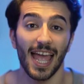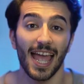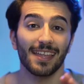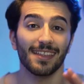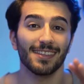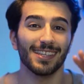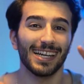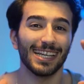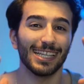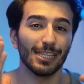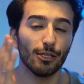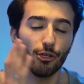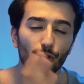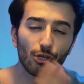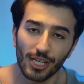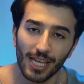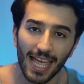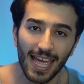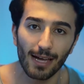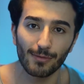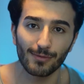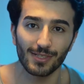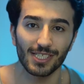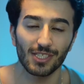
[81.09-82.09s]
and
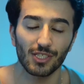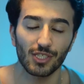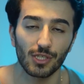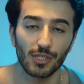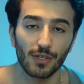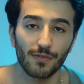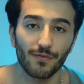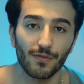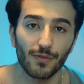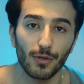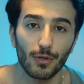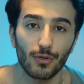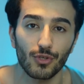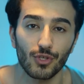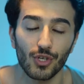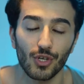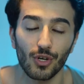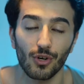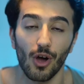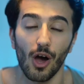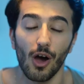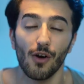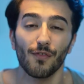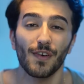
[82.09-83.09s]
look out into the
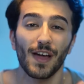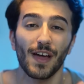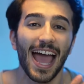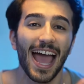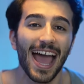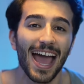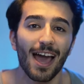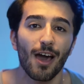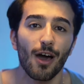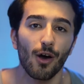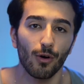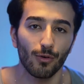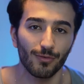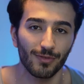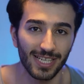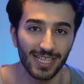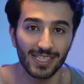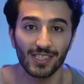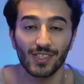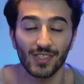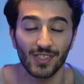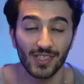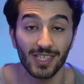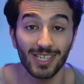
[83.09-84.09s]
future of how
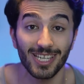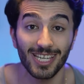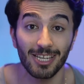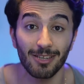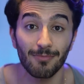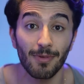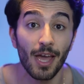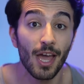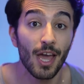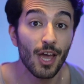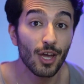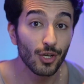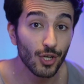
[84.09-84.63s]
this team